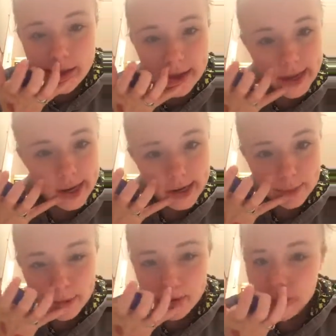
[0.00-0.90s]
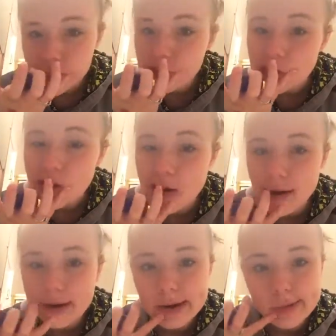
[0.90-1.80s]
I just put a thin layer
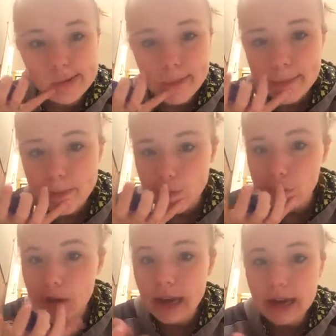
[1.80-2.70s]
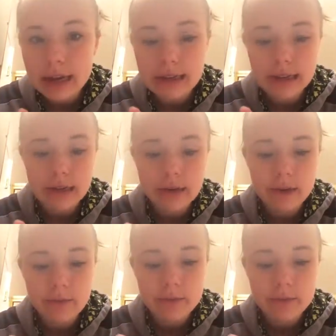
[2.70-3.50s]
on my acne here.